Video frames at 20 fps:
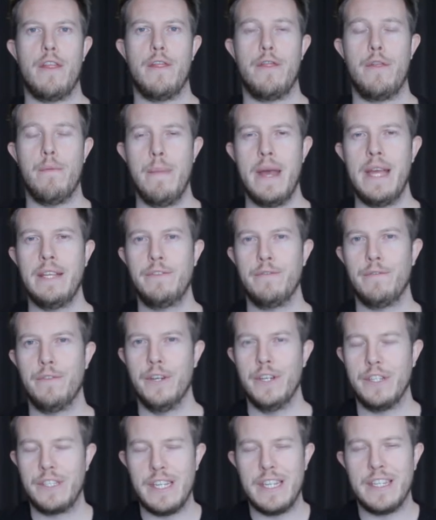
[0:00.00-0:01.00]
The
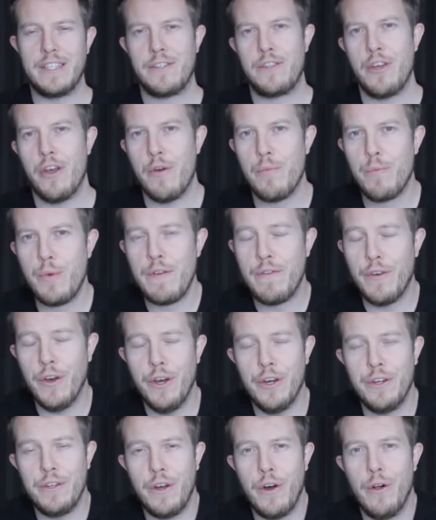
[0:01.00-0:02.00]
metaverse is a term we've
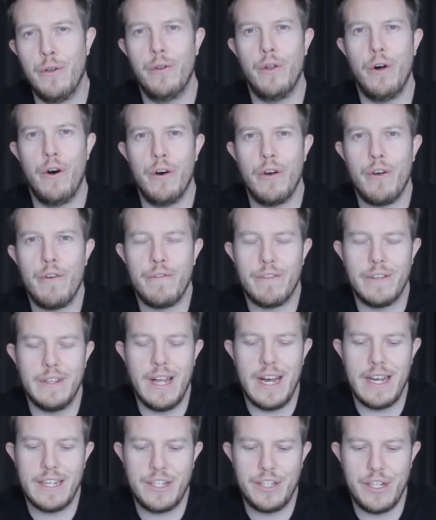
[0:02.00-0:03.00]
heard a lot over the
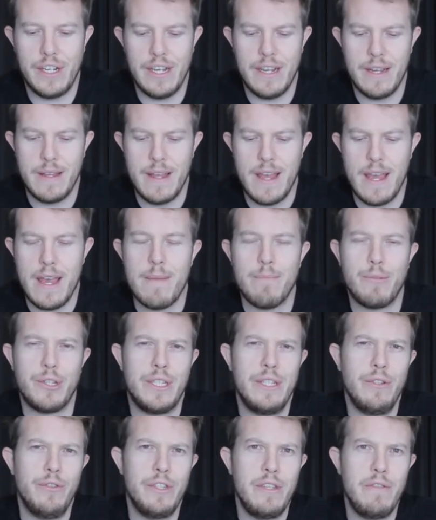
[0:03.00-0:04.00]
last year, but
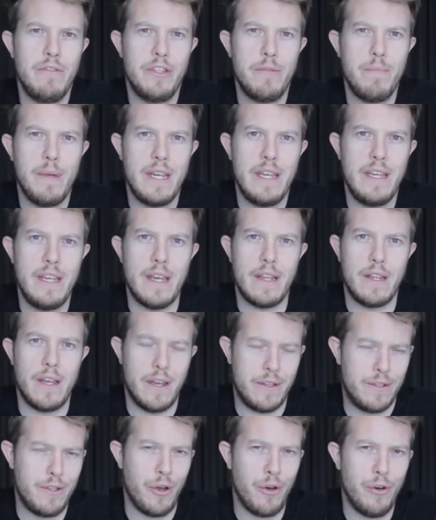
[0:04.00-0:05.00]
still seems to be
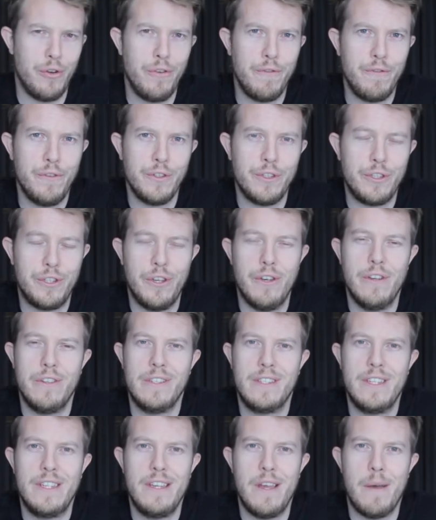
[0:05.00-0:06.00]
a ton of
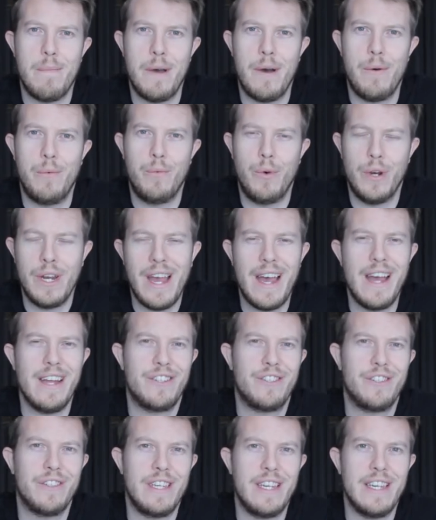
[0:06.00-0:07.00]
uncertainty about what it
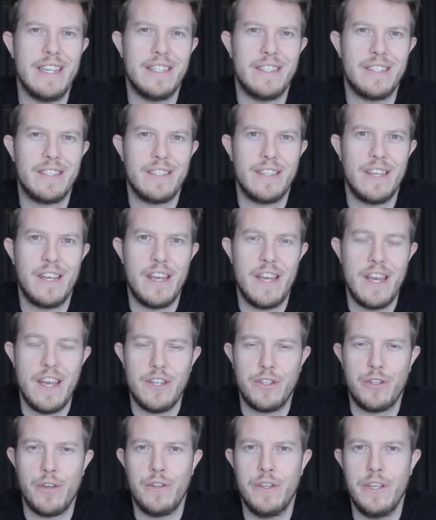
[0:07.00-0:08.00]
actually is.
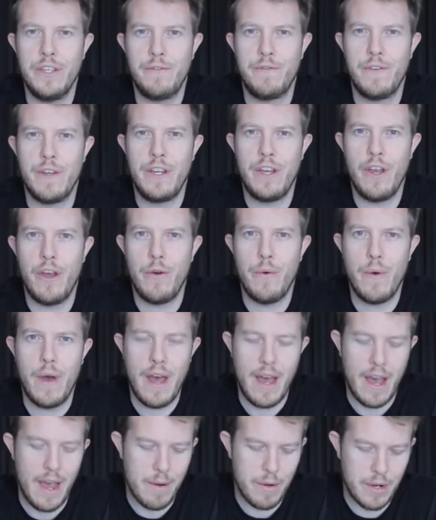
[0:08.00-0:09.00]
So in this video,
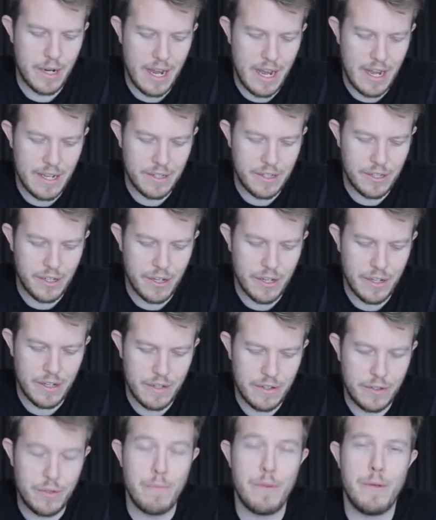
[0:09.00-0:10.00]
I'm going to answer
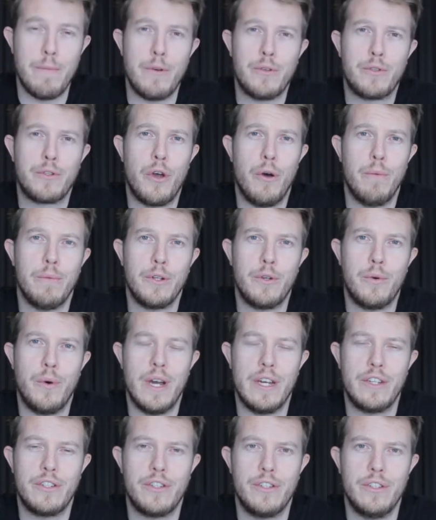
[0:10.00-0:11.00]
some of the most common
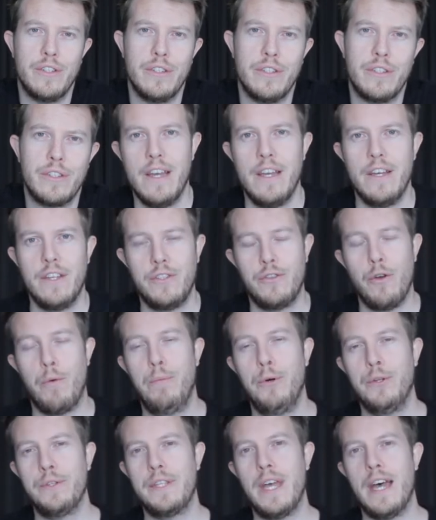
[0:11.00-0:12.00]
questions. So I'll
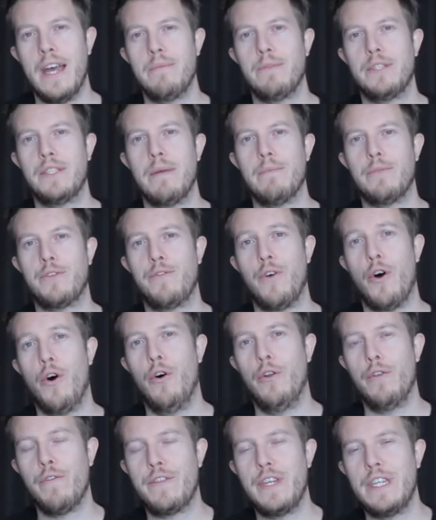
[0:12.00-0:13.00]
put timestamps for
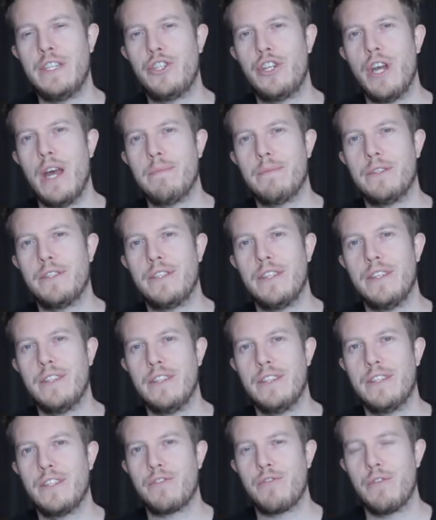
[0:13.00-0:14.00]
all of these chapters in
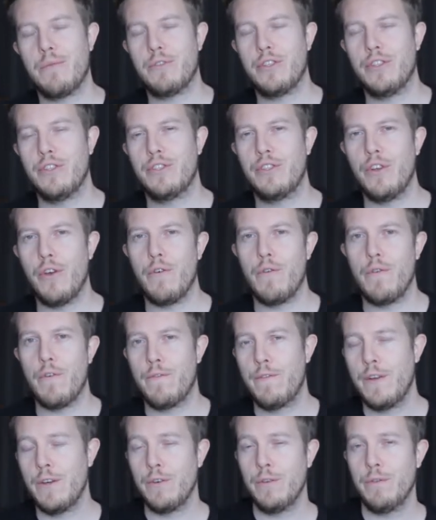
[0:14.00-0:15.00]
the description, so
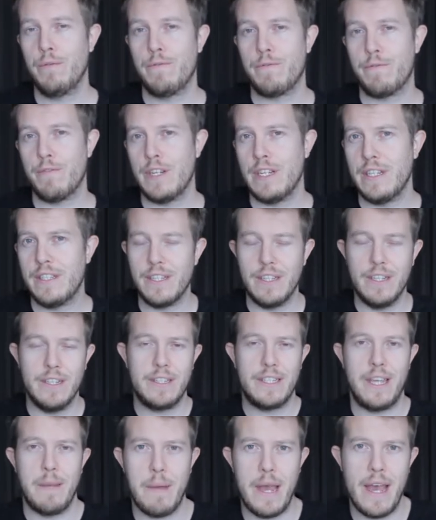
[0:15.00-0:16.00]
feel free to
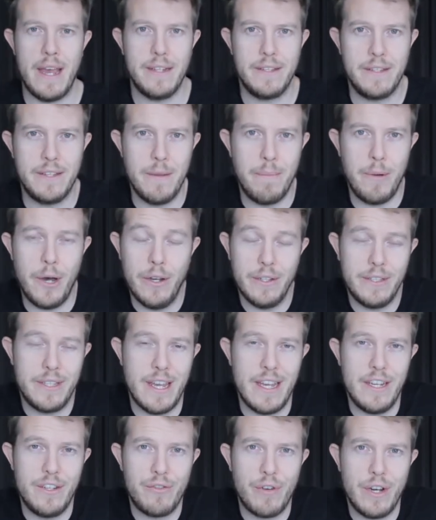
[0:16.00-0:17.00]
skip ahead to the parts
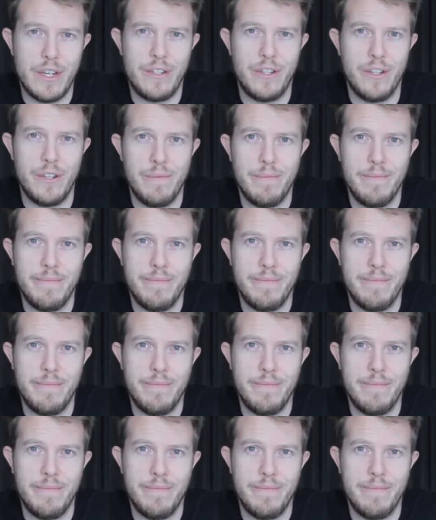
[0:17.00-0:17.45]
that interest you.